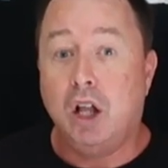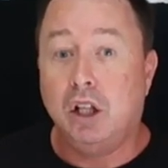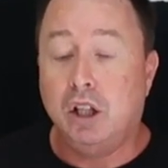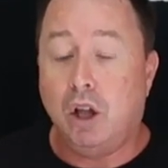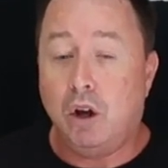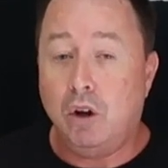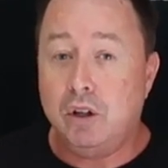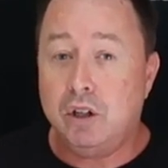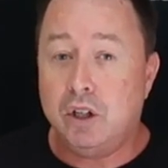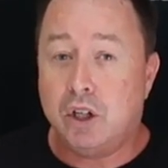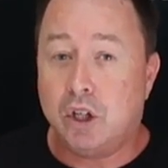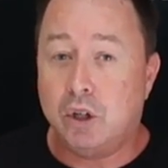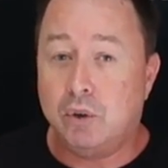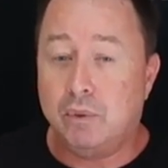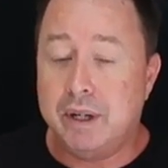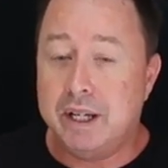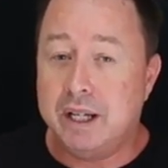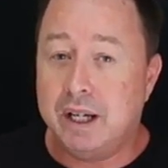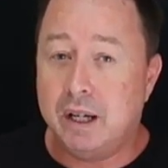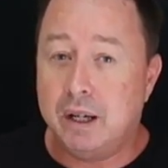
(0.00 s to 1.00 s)
A long
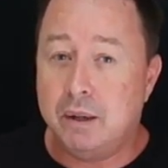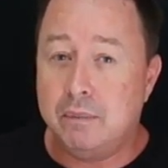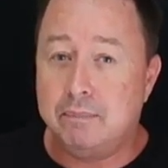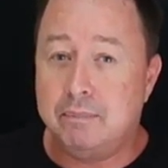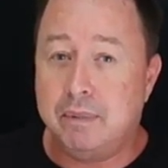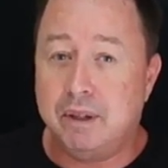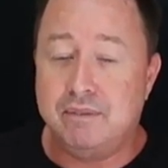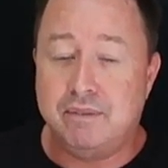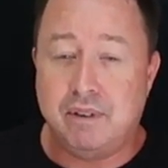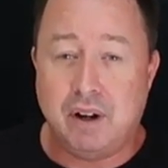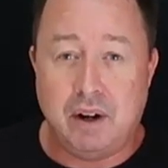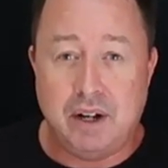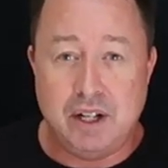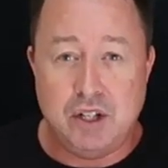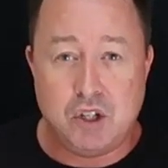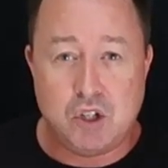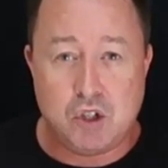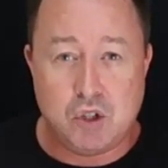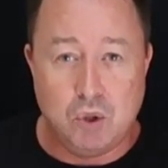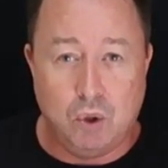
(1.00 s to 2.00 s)
career, but
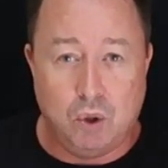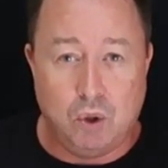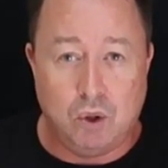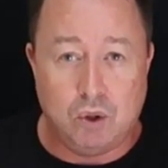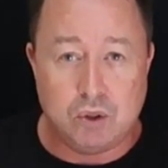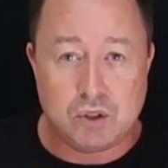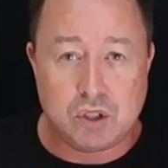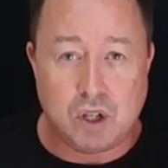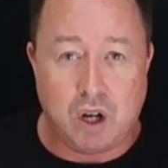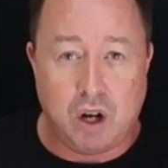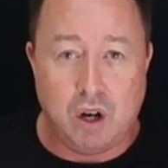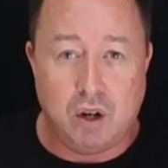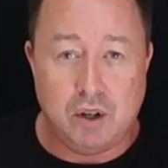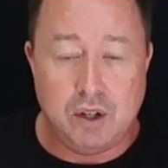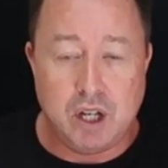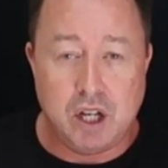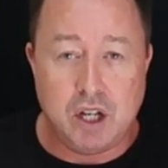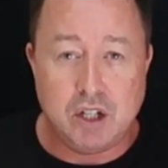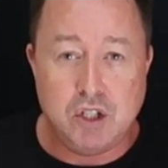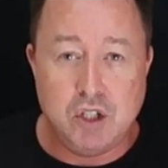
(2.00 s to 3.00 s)
very short
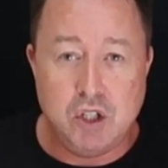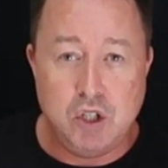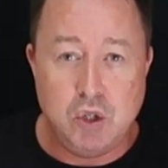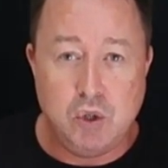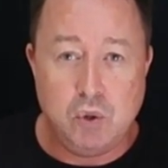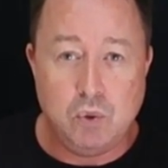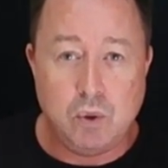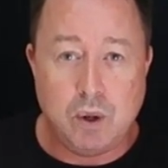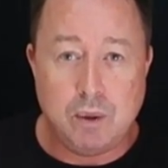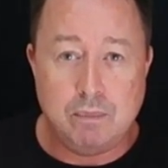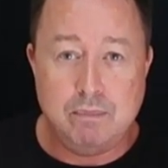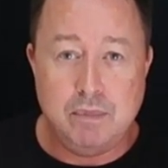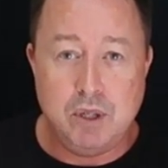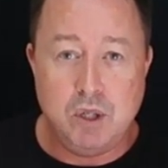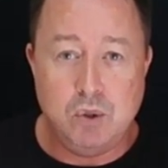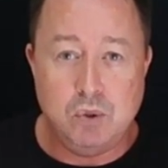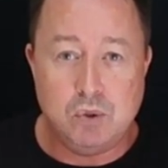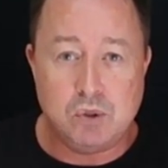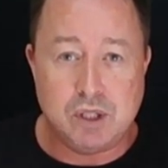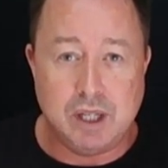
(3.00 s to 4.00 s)
on new
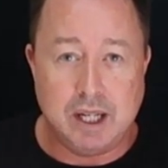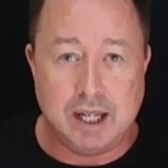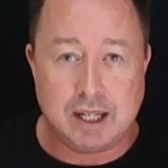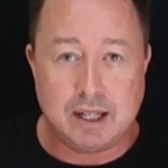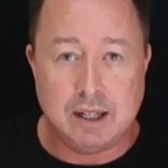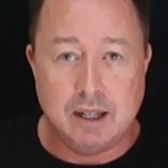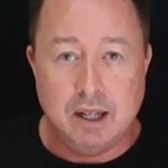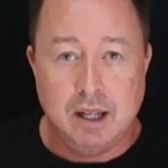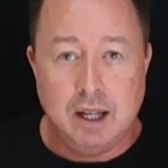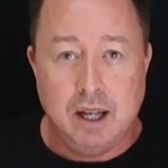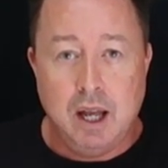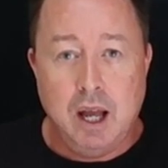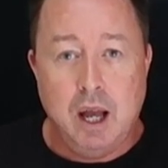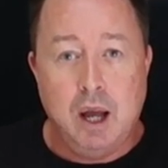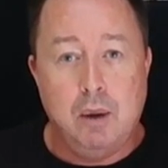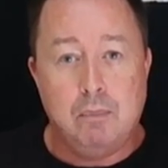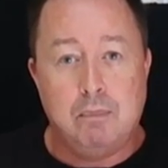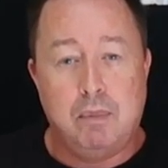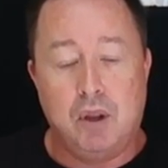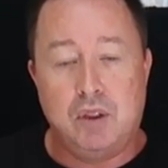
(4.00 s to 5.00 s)
music.
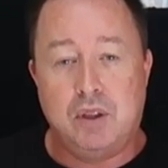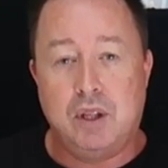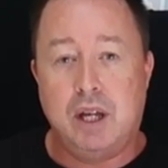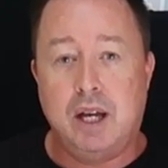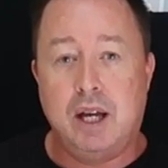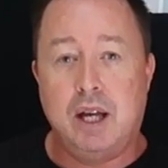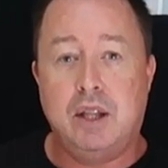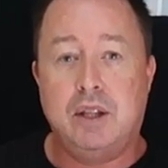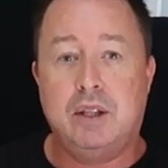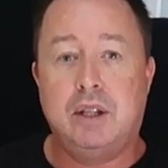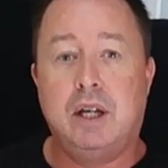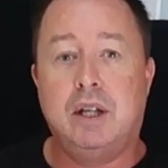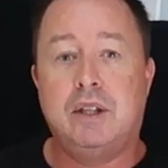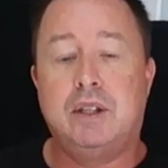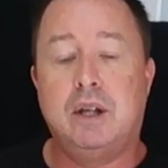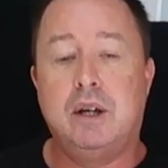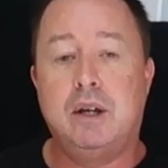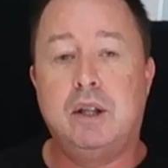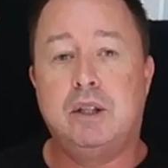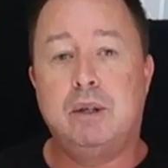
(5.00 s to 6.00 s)
But
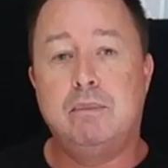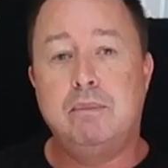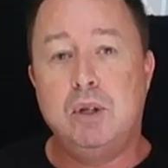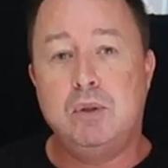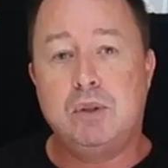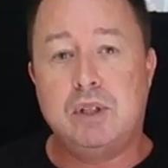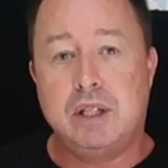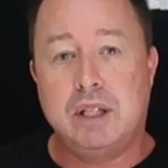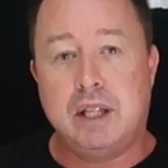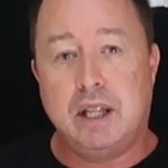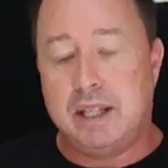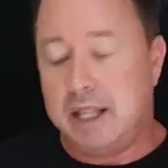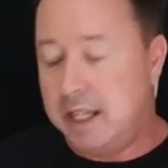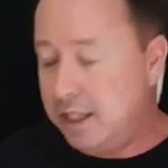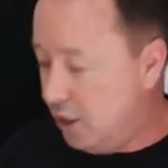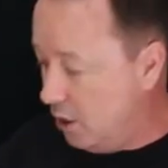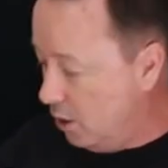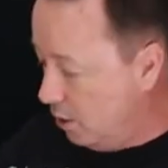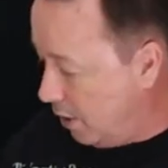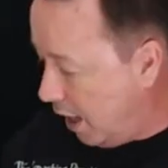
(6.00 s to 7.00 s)
the music that
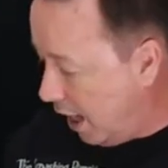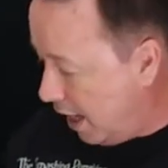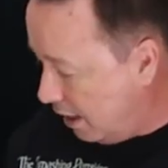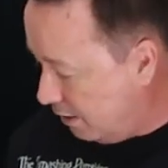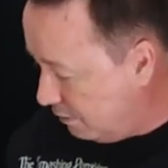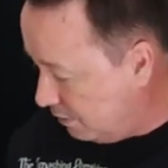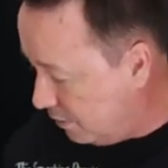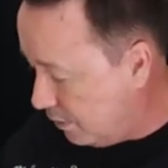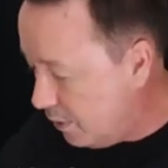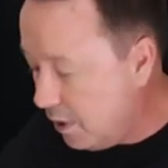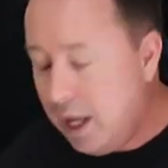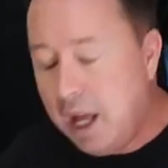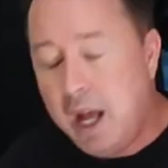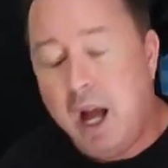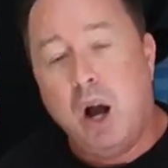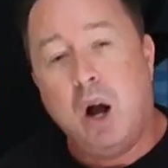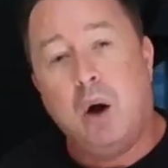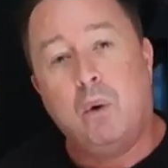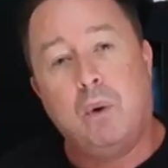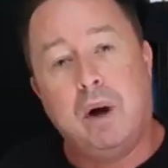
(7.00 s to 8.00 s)
they do have,
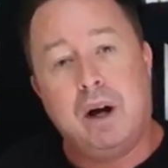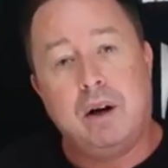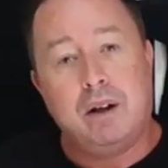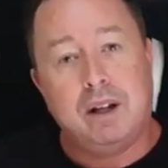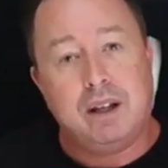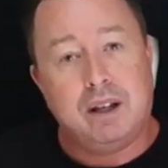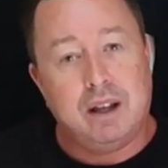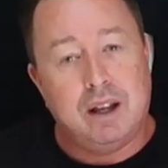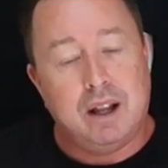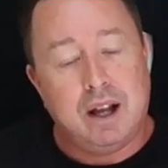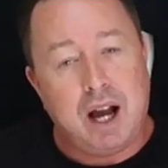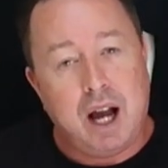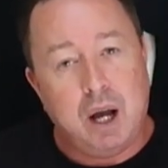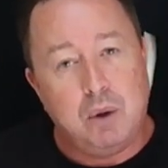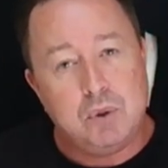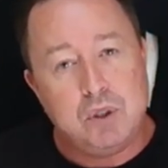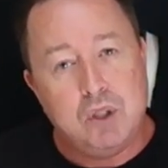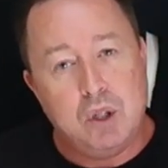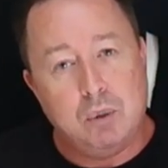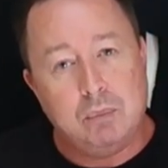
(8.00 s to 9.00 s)
well,
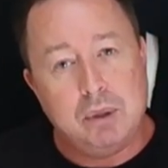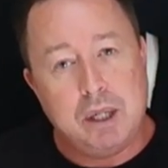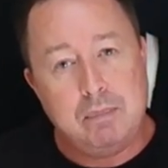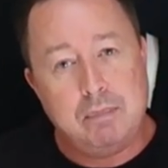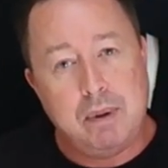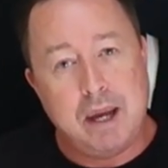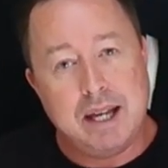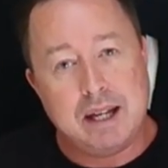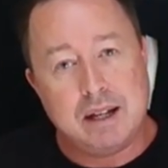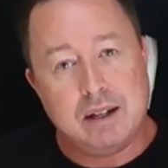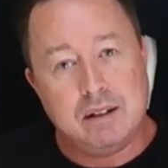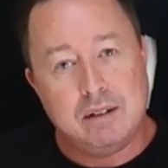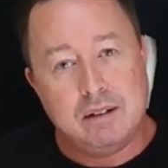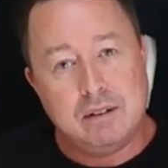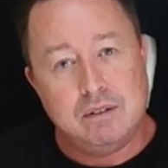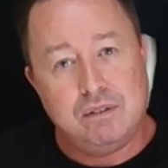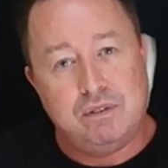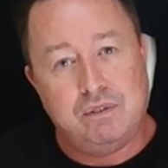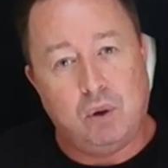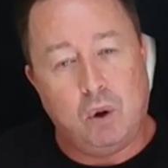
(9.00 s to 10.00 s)
I would normally pick
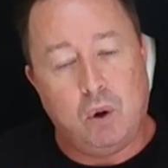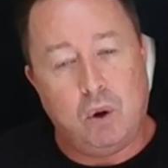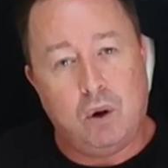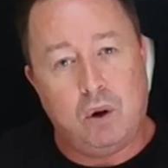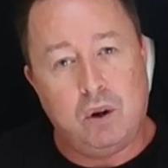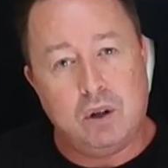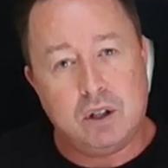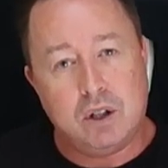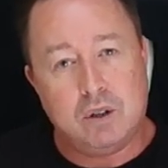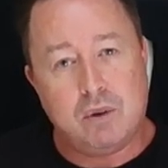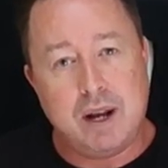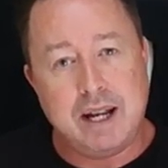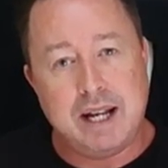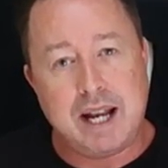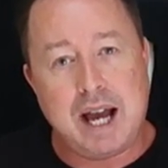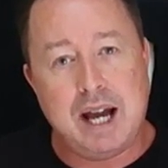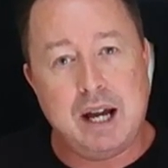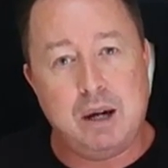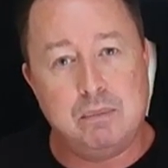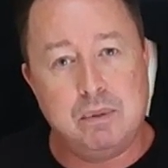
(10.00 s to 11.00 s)
4
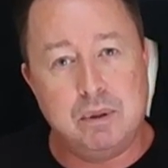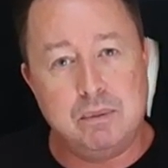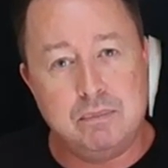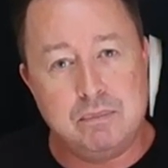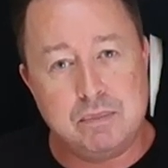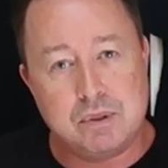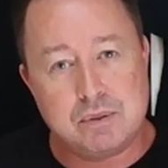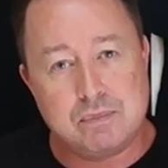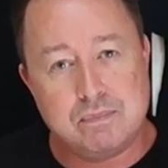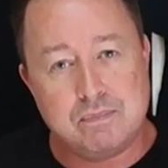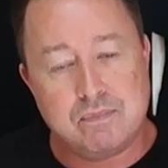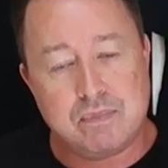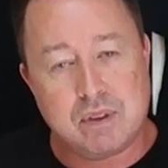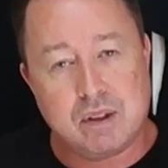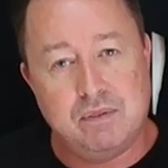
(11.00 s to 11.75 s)
great albums